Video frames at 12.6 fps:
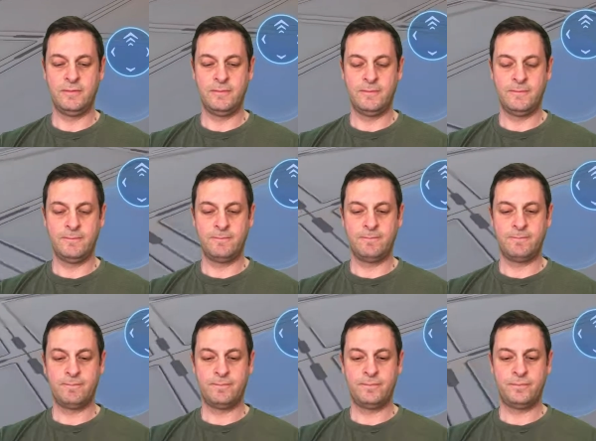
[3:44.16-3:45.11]

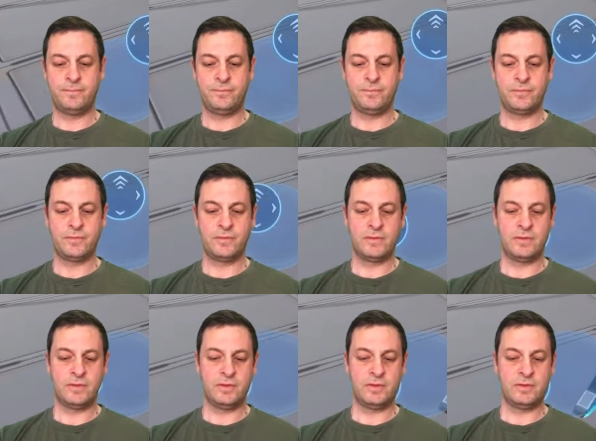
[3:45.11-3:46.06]

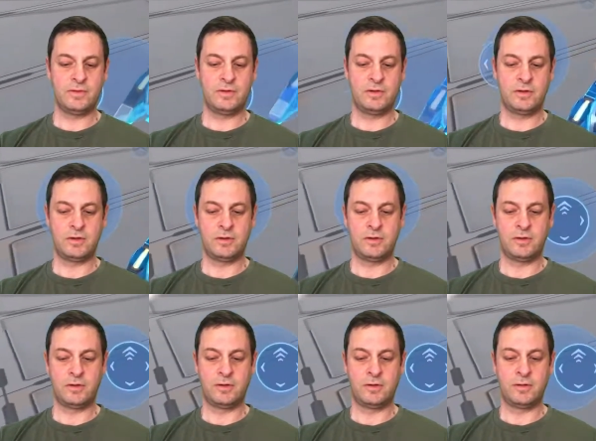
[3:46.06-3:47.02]

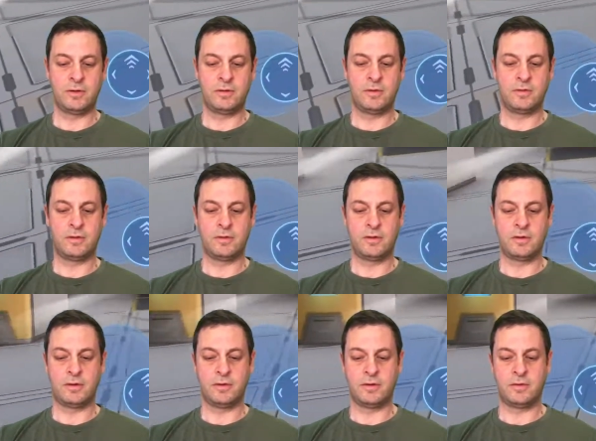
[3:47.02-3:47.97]

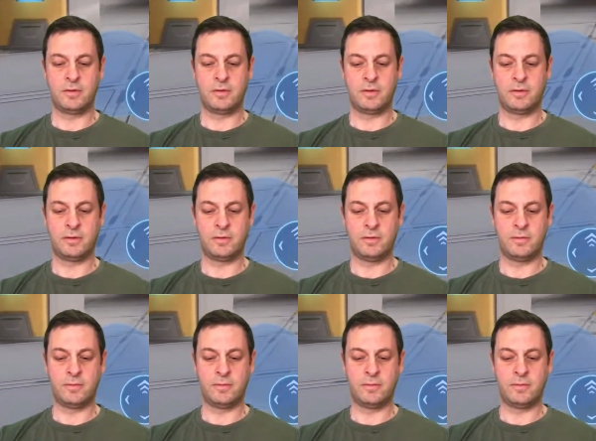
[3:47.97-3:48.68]
Nothing is said.